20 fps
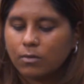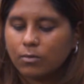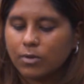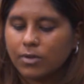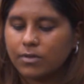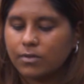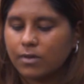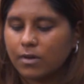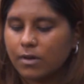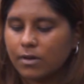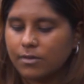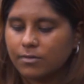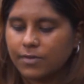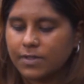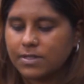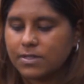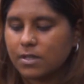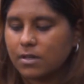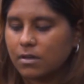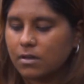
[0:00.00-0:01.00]

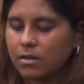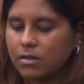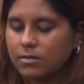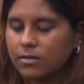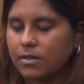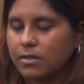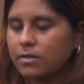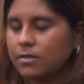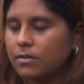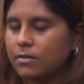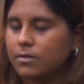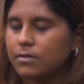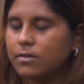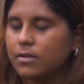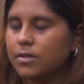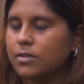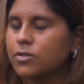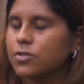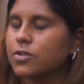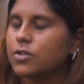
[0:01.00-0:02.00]
Vincent Arod in
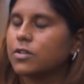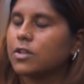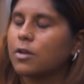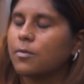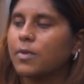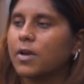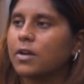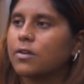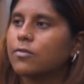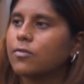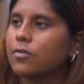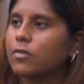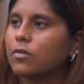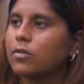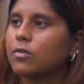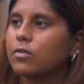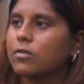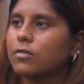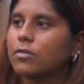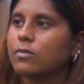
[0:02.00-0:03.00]
Jeux de Québec
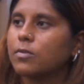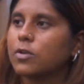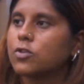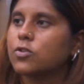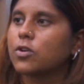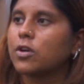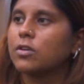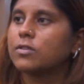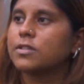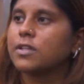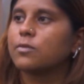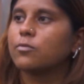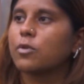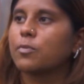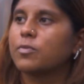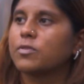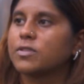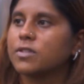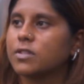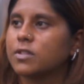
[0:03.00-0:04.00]
for the Montreal team,
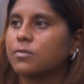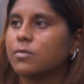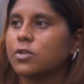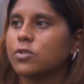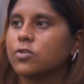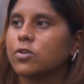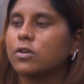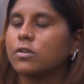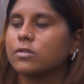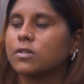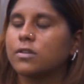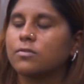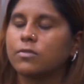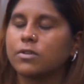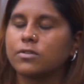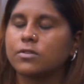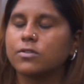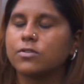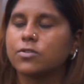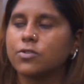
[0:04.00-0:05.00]
representing Montreal that
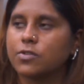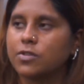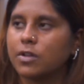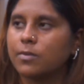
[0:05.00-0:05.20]
went to Jeux